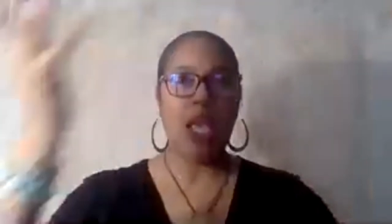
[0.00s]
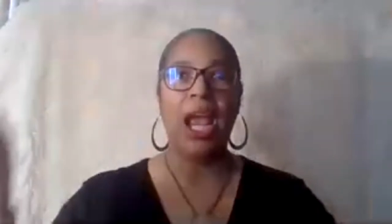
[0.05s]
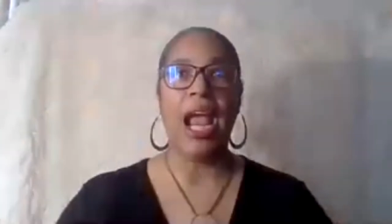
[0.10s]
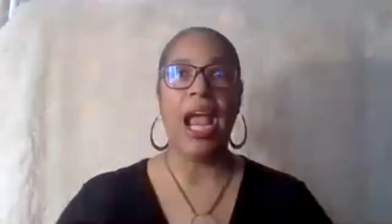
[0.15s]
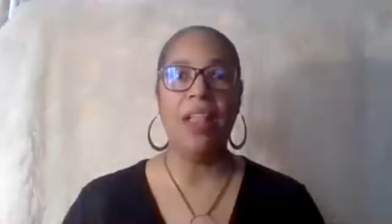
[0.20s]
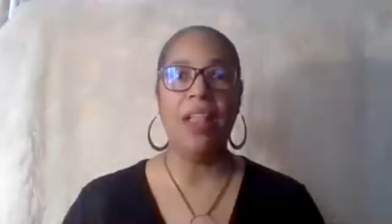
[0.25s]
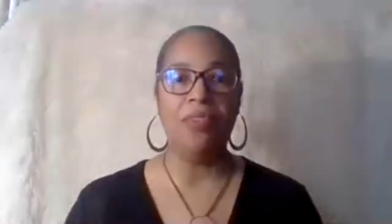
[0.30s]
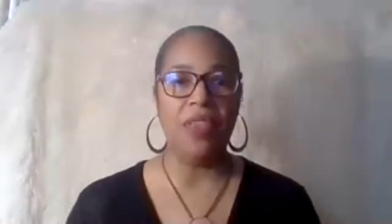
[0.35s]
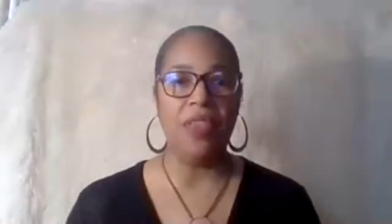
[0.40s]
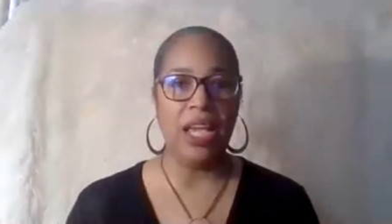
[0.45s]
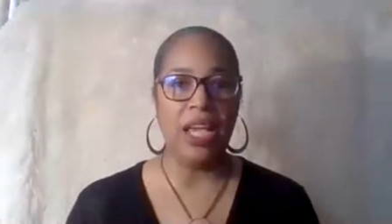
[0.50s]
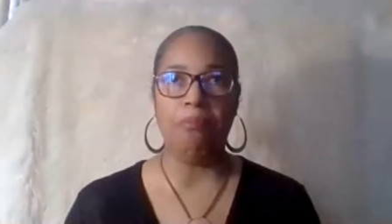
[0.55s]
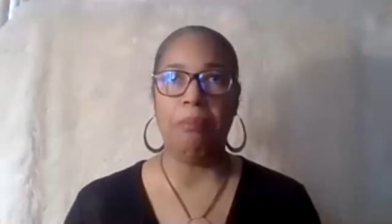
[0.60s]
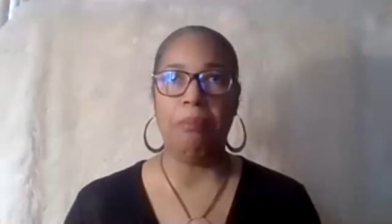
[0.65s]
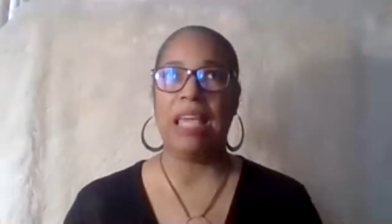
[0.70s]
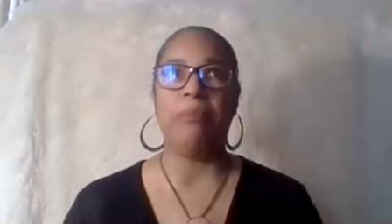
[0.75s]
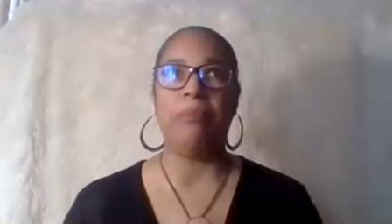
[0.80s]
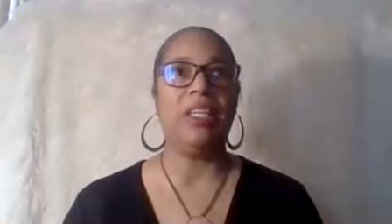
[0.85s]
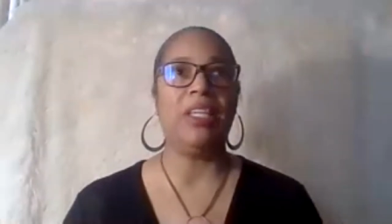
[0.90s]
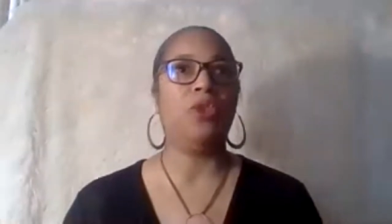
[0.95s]
and then
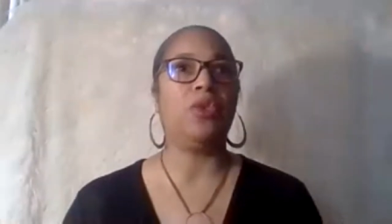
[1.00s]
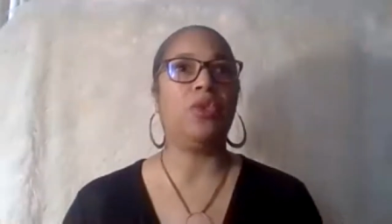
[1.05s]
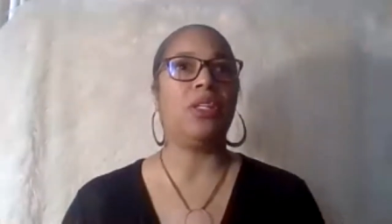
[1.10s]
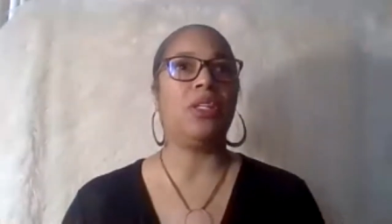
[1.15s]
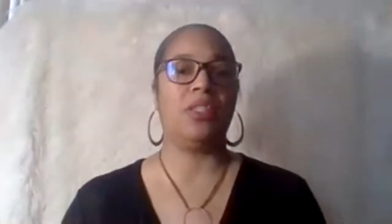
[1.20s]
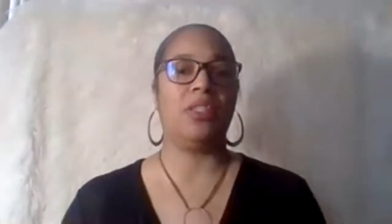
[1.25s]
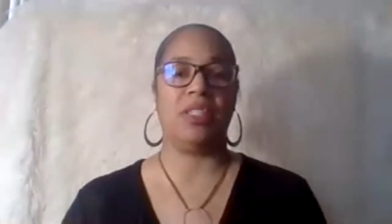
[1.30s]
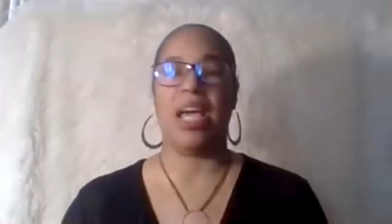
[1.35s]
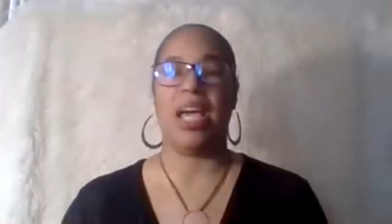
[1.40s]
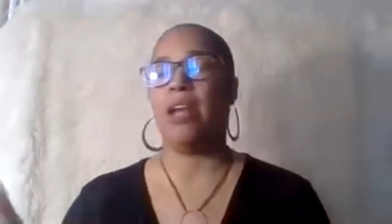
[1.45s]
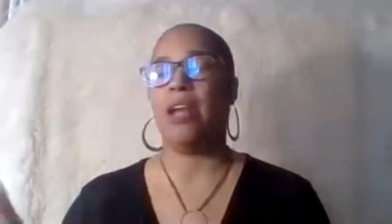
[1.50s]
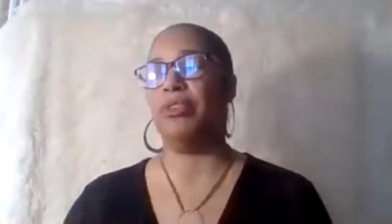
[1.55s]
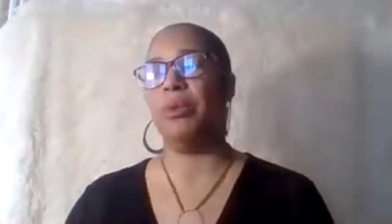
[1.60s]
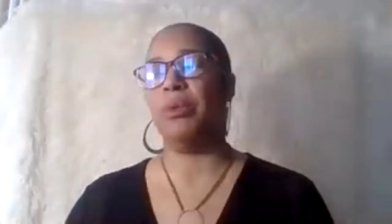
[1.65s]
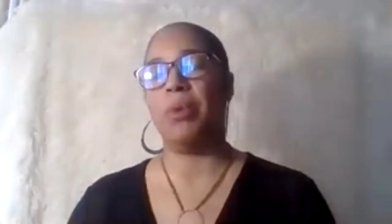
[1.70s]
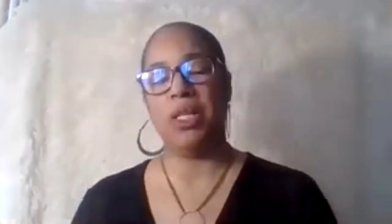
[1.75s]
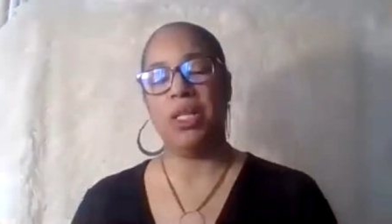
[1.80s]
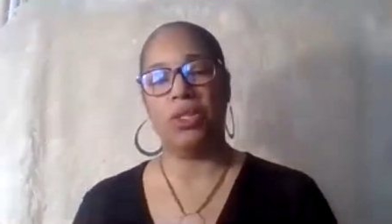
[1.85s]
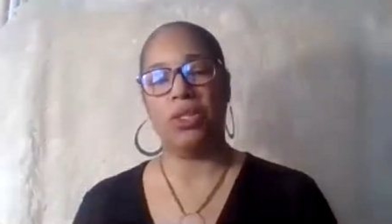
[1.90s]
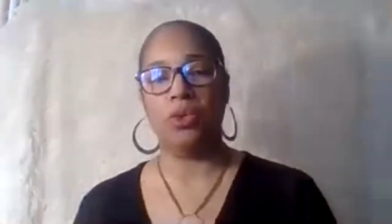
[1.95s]
maybe you can decide if you
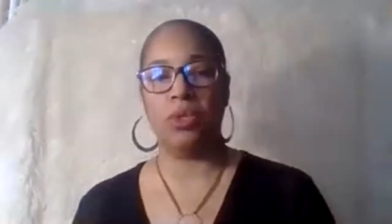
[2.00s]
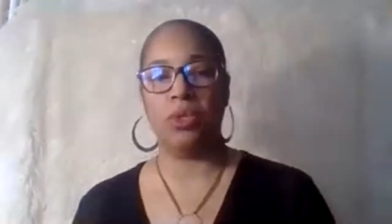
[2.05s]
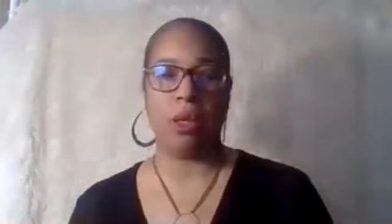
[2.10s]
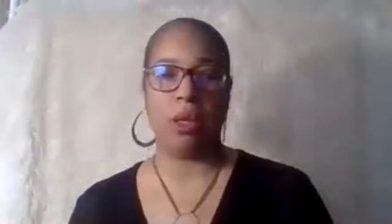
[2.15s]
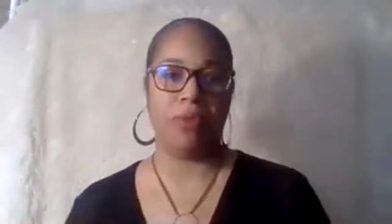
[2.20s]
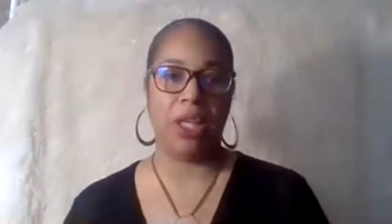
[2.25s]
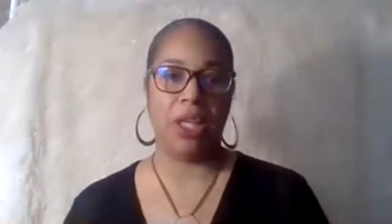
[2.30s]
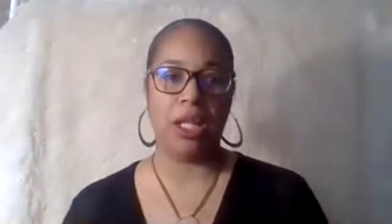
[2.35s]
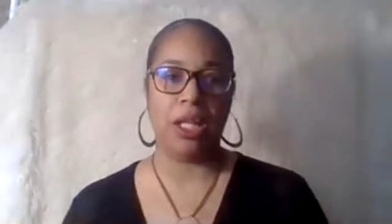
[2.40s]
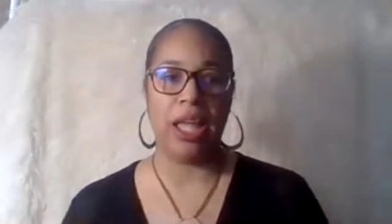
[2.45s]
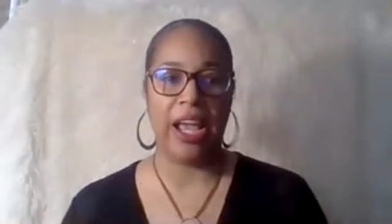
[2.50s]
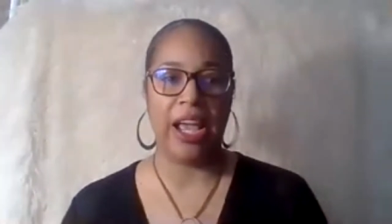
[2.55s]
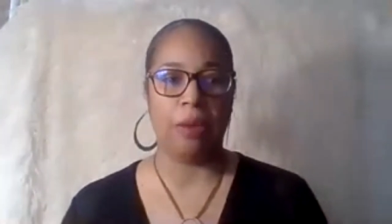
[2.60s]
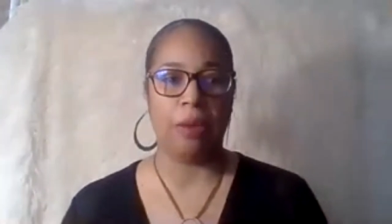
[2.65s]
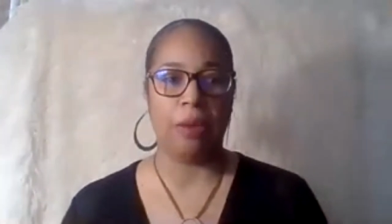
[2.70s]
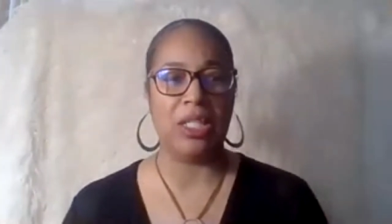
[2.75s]
want to do something later. But